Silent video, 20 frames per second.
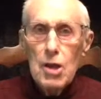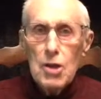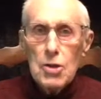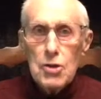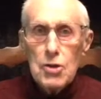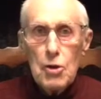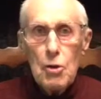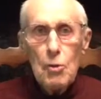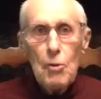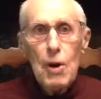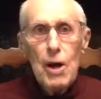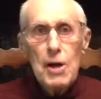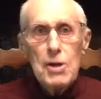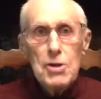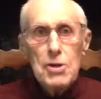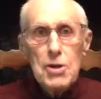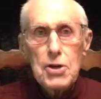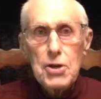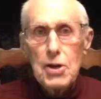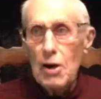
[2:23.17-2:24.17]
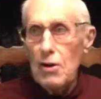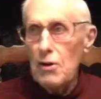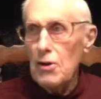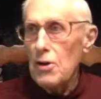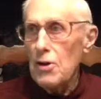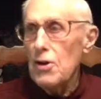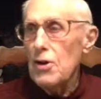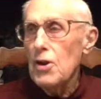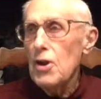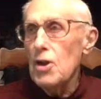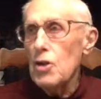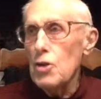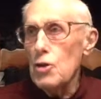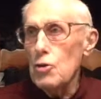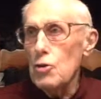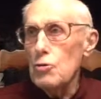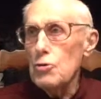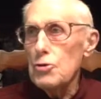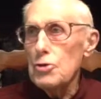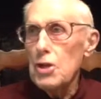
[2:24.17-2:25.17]
so I started
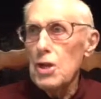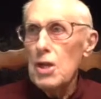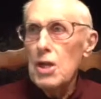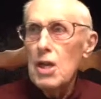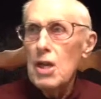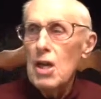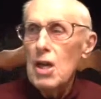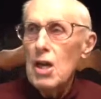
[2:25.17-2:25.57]
using